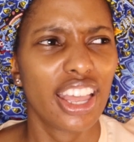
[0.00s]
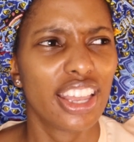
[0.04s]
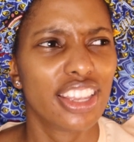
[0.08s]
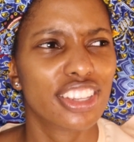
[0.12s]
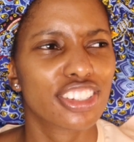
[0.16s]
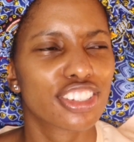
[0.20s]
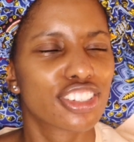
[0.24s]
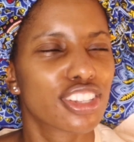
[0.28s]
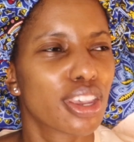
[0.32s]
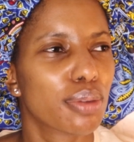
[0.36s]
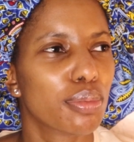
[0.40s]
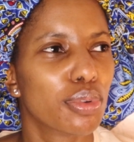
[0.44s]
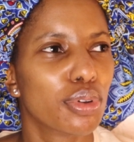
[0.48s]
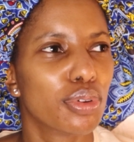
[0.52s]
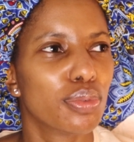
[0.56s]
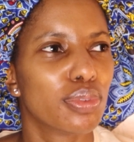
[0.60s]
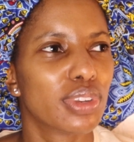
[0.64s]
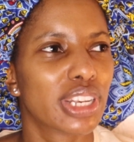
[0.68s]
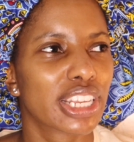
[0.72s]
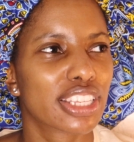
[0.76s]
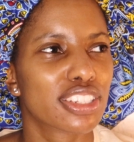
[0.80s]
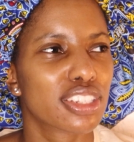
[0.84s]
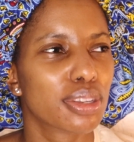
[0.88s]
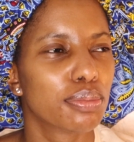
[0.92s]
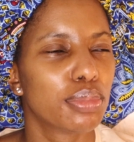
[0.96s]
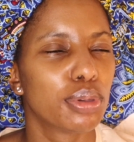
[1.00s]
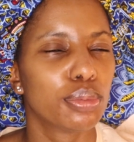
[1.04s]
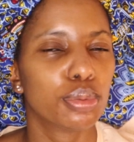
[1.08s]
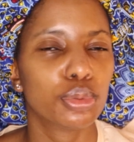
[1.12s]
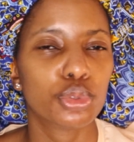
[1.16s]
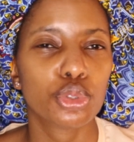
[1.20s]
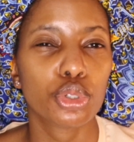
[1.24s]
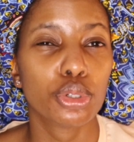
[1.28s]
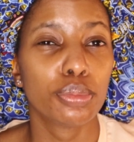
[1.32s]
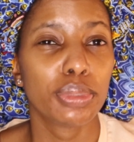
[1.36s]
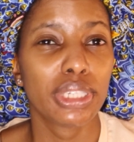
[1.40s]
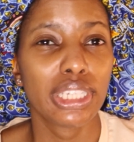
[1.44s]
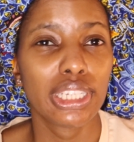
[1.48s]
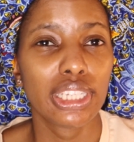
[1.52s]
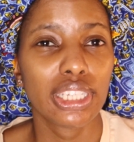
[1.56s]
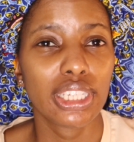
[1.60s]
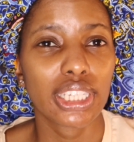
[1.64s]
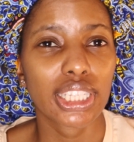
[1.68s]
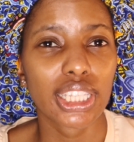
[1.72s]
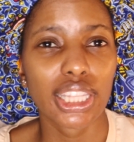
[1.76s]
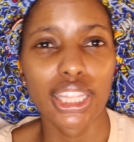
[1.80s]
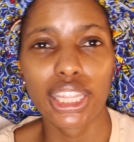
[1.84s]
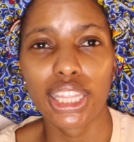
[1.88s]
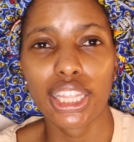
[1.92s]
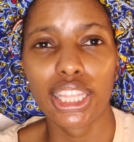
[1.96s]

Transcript: some people told me,